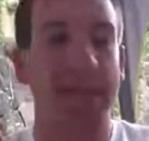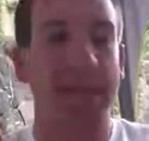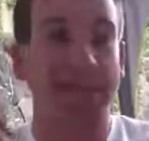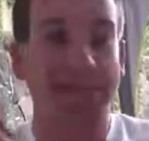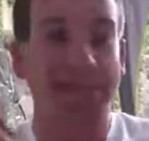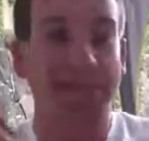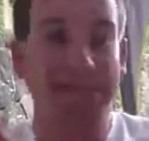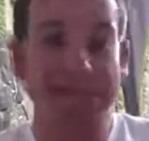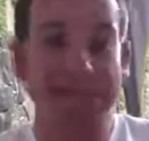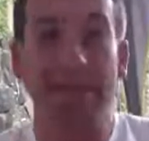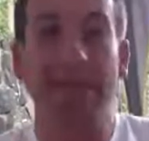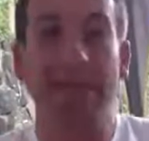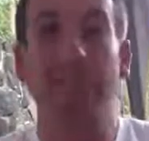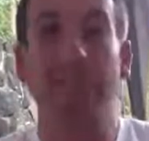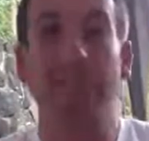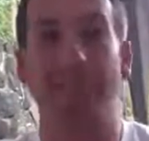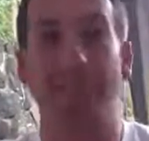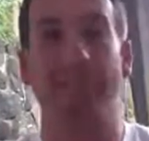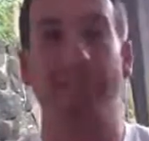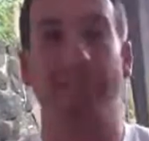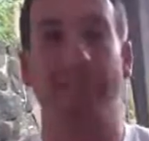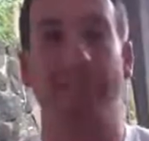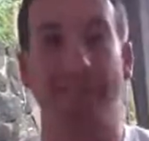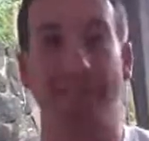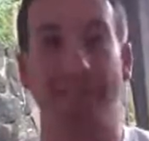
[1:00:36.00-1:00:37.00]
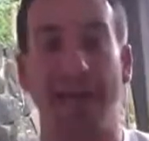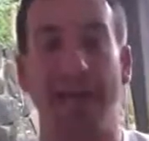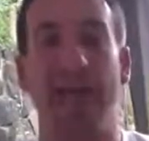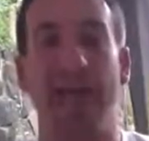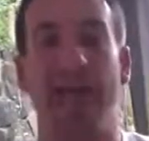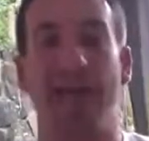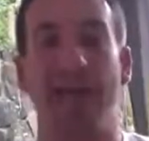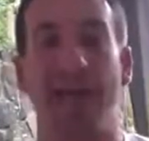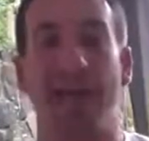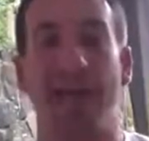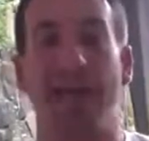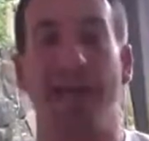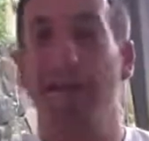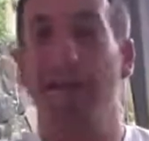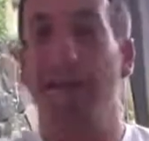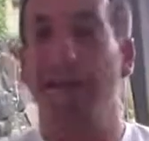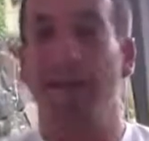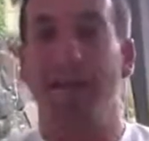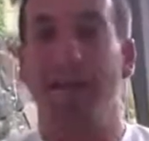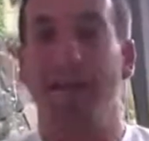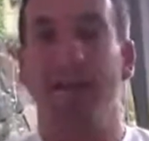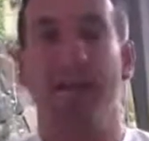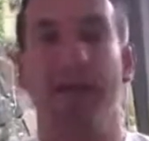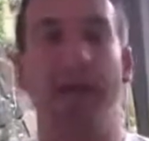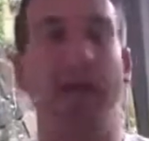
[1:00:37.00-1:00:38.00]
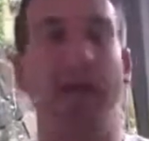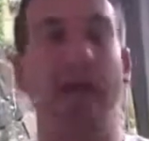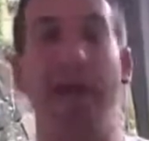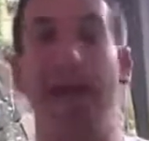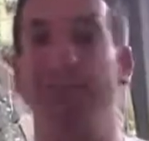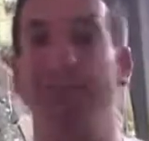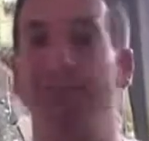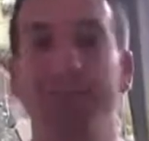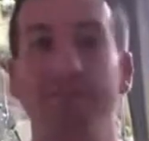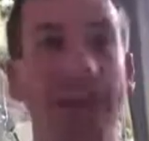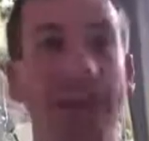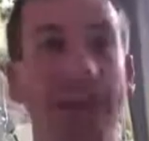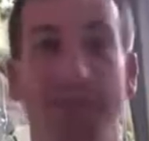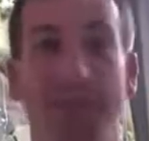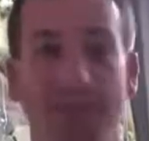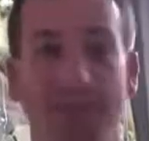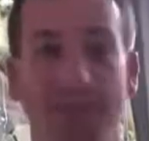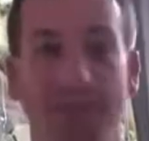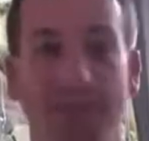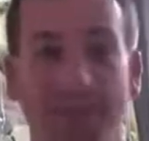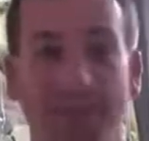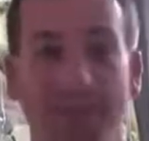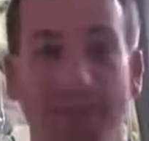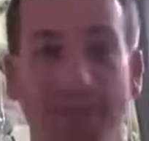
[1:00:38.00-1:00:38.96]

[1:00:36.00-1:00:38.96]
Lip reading: I see what is there, that fear